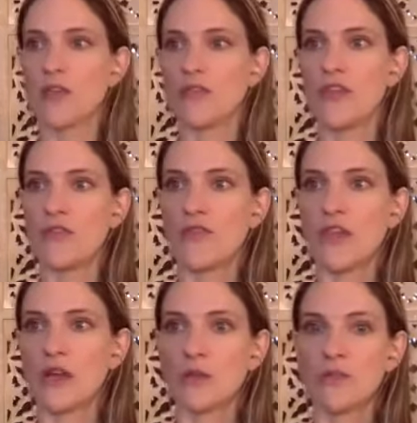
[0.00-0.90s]
that
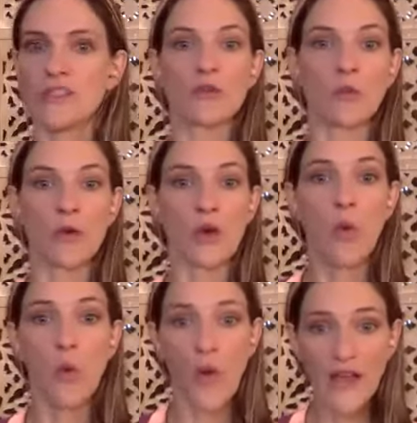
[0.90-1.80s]
there was a
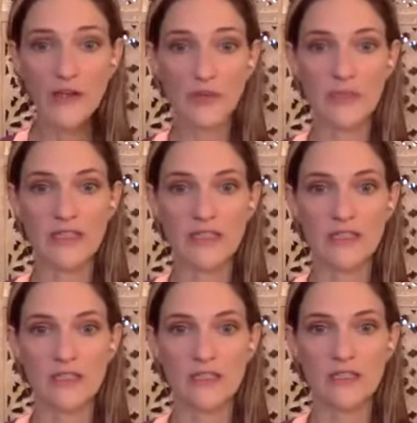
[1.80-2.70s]
requirement
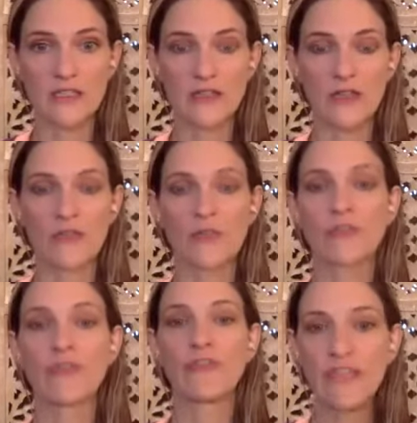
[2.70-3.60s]
for
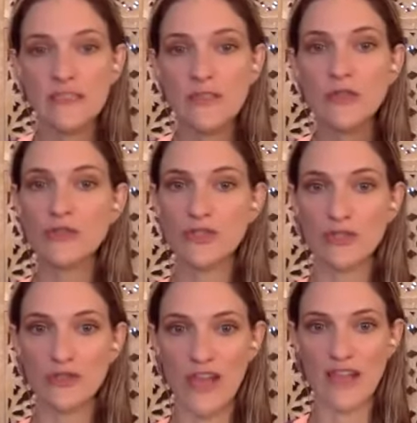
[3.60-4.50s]
physical
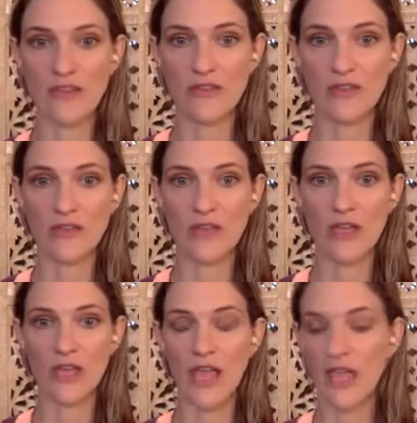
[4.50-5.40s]
strength
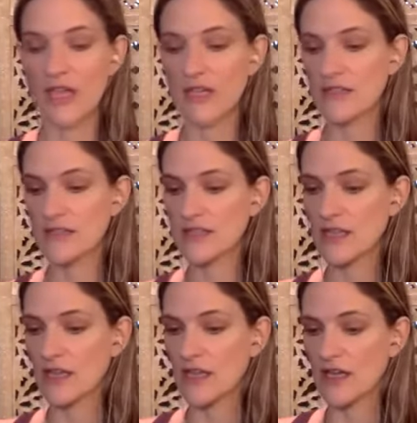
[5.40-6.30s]
and
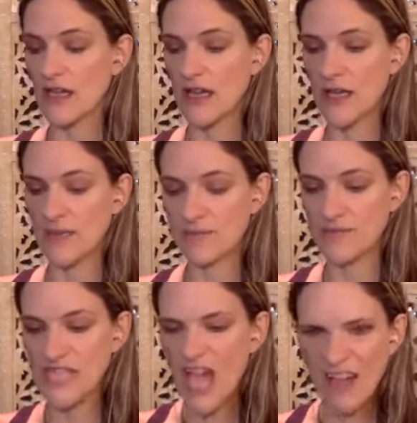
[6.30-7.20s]

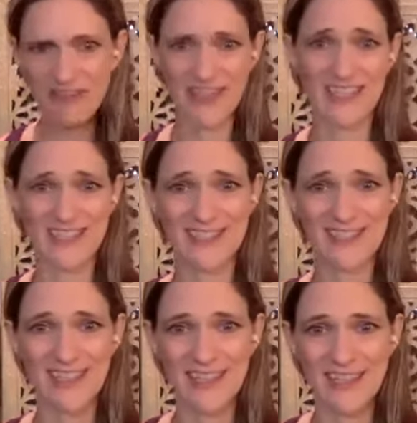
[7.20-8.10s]
toughness,
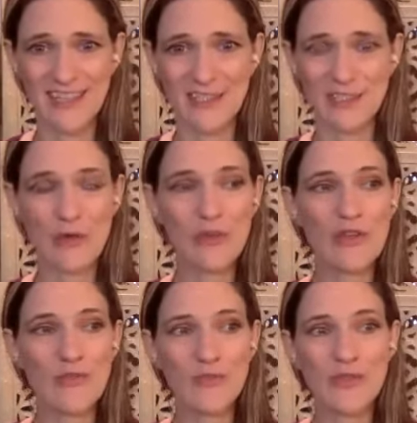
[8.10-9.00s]
so
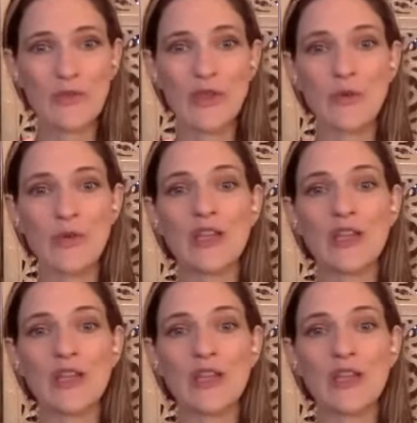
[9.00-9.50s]
that you could